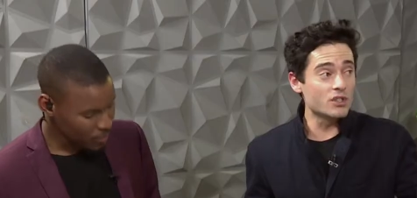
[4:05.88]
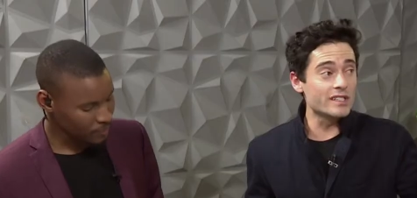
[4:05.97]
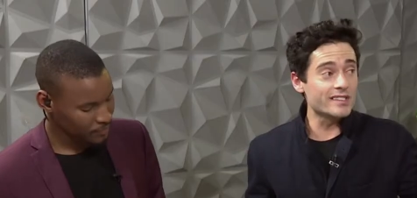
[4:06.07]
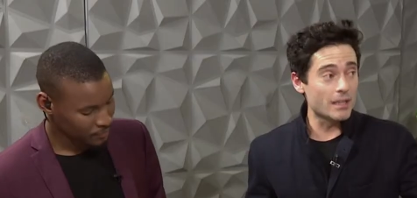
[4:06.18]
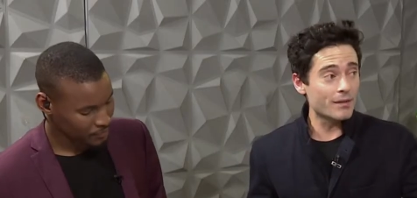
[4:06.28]
Speaker 1: which
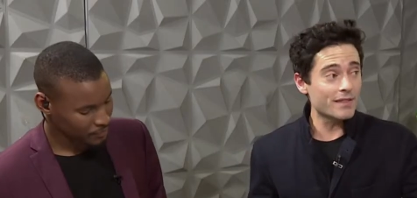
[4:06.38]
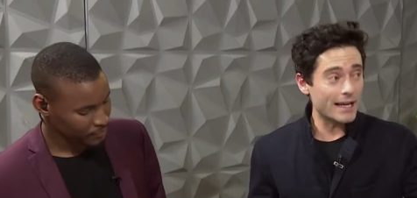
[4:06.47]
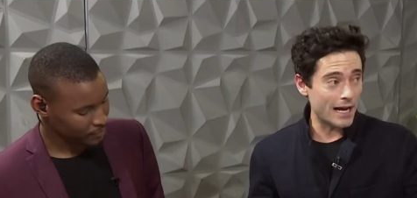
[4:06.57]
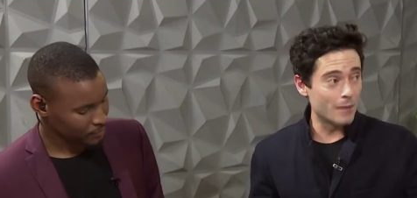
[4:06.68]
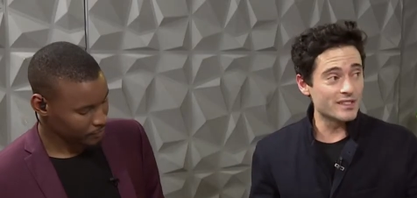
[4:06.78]
is something that
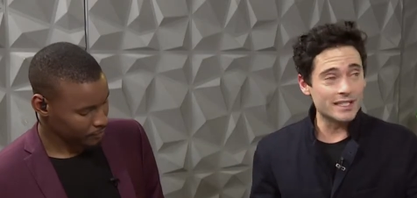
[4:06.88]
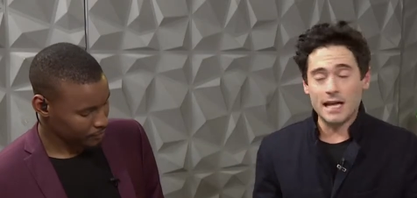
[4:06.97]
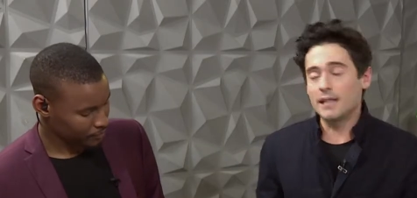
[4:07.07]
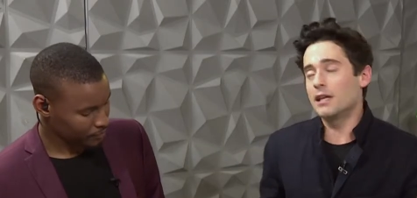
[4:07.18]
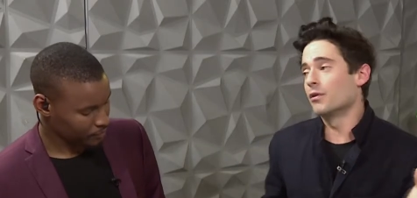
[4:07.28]
comes
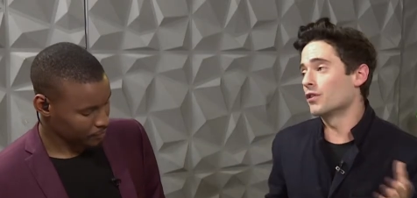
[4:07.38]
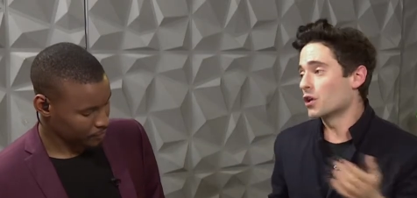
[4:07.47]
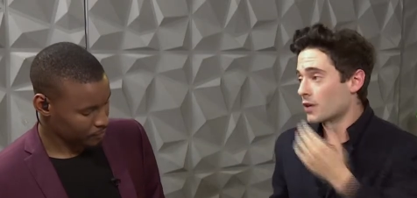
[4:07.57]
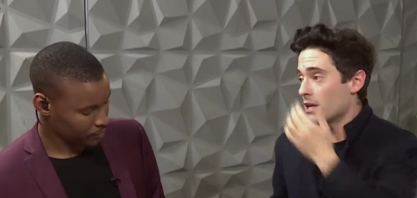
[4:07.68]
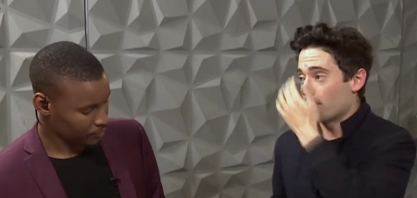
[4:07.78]
innately with a
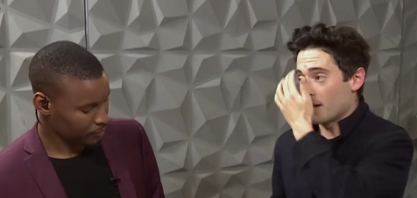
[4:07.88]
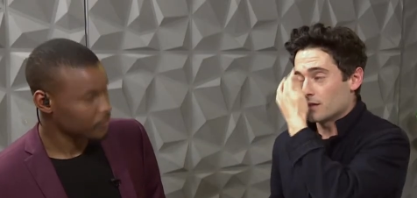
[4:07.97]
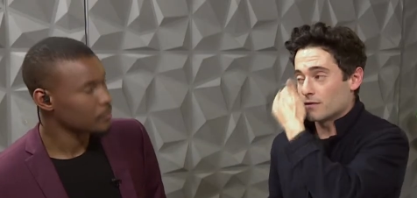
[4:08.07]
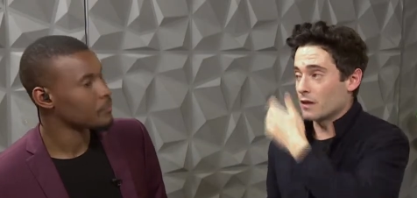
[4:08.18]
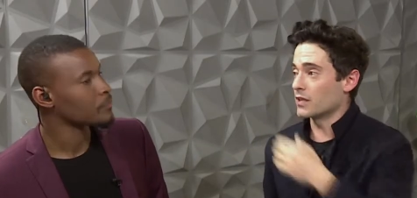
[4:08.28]

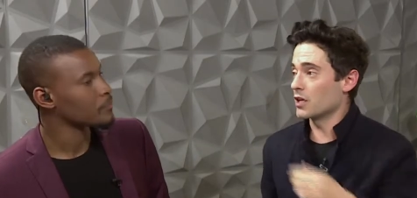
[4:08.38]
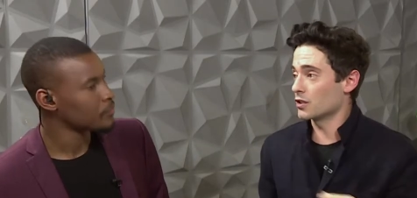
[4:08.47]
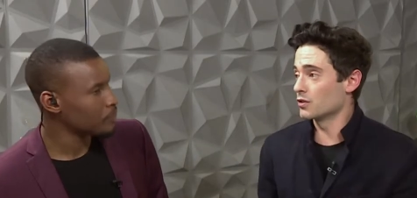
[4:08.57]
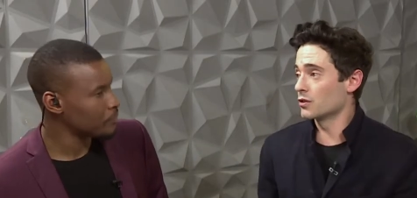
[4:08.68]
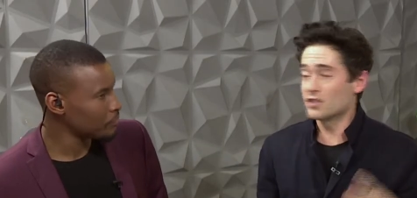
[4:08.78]
cream-based
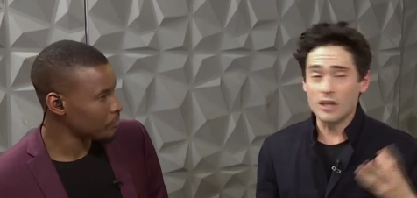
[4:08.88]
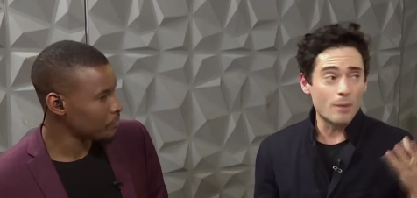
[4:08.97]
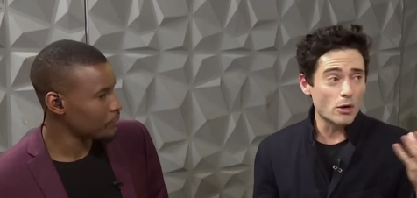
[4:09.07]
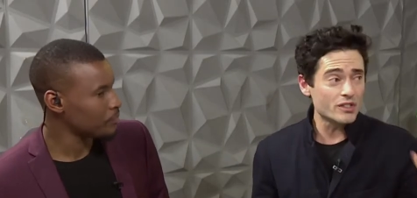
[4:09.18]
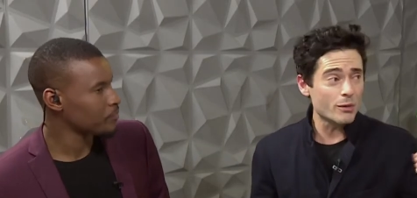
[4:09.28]
foundation. So, mm.
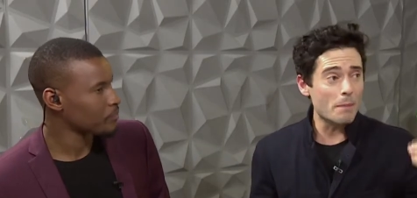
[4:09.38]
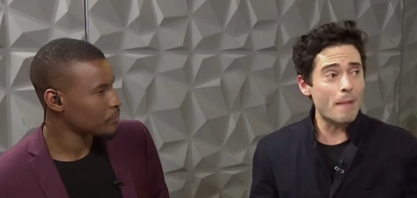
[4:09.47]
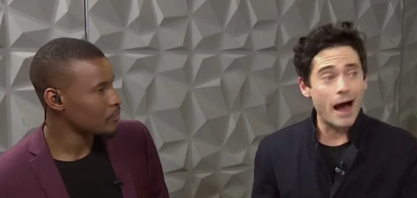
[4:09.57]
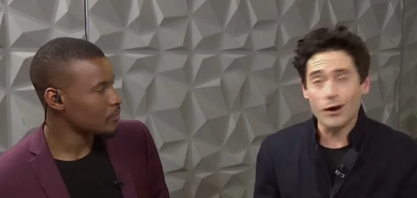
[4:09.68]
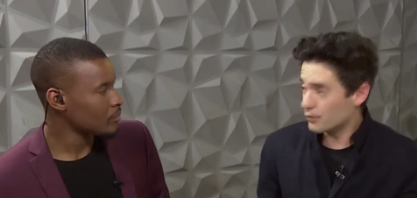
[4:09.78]
opposed to a
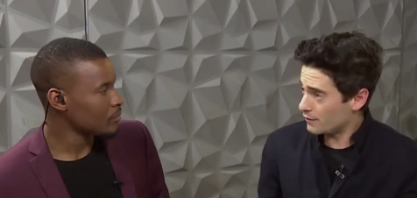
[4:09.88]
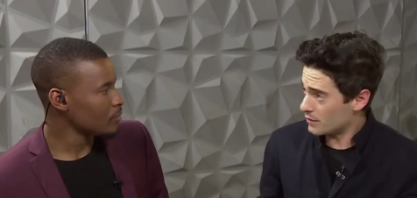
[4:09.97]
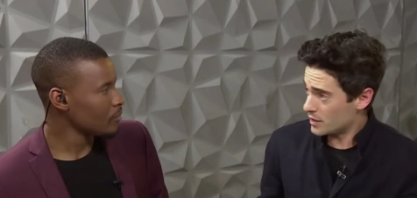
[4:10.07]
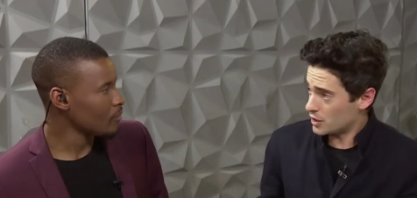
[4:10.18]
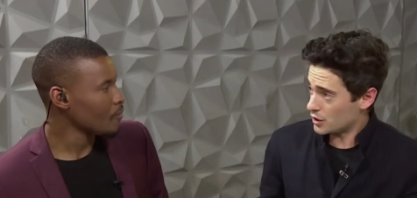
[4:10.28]
powder
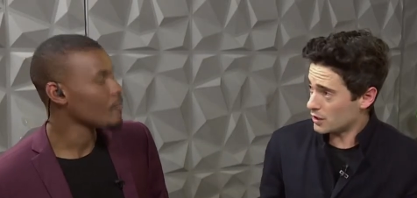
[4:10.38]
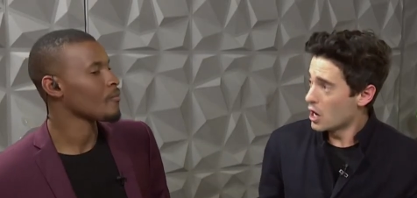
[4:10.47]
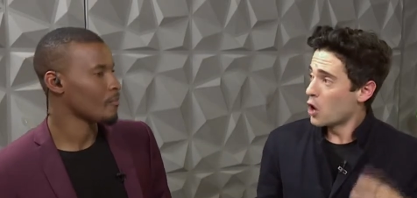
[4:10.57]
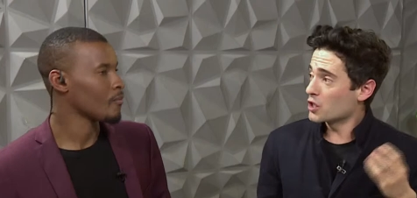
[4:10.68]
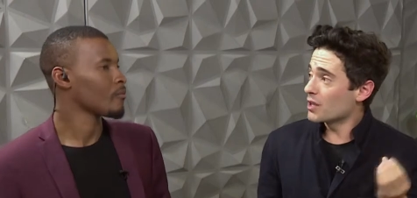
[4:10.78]
foundation
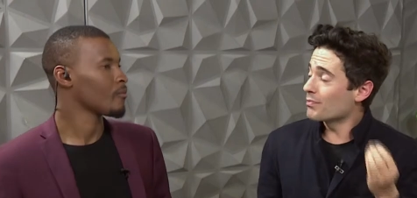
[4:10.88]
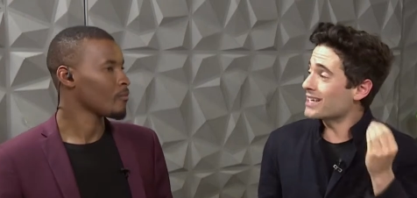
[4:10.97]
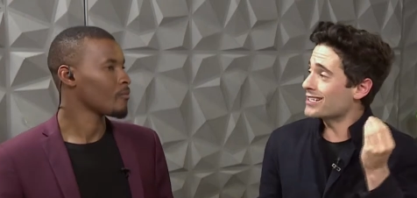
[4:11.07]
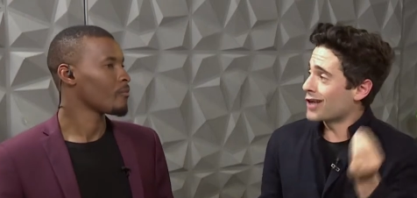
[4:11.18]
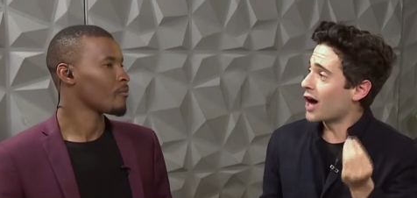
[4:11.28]
or
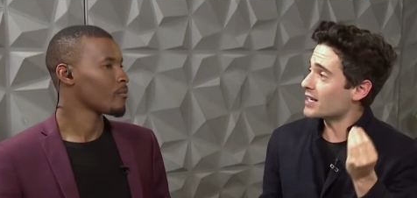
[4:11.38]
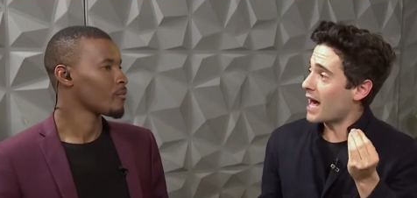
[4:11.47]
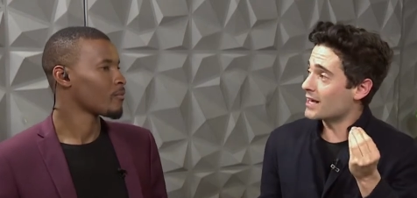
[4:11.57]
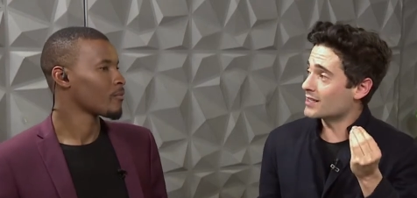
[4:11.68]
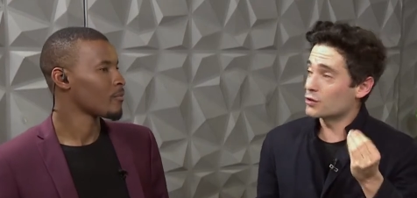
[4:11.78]
something not
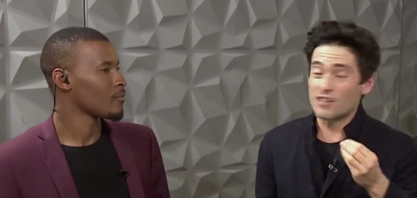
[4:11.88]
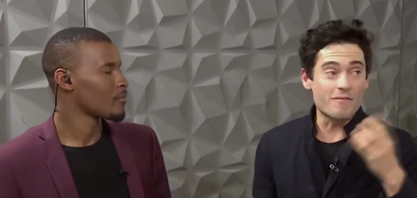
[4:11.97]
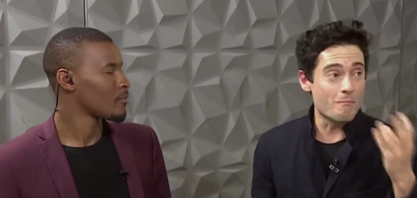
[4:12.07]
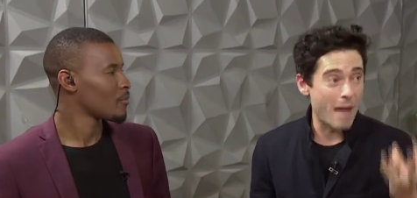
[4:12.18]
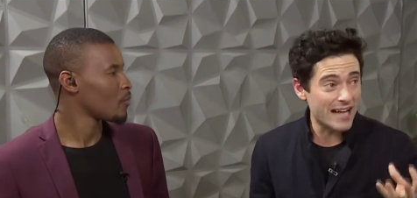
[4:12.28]
as sort of
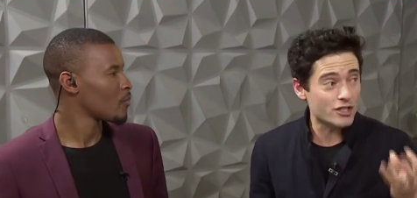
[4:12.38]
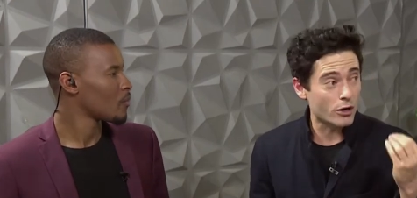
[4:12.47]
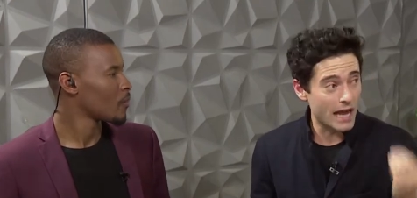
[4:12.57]
matte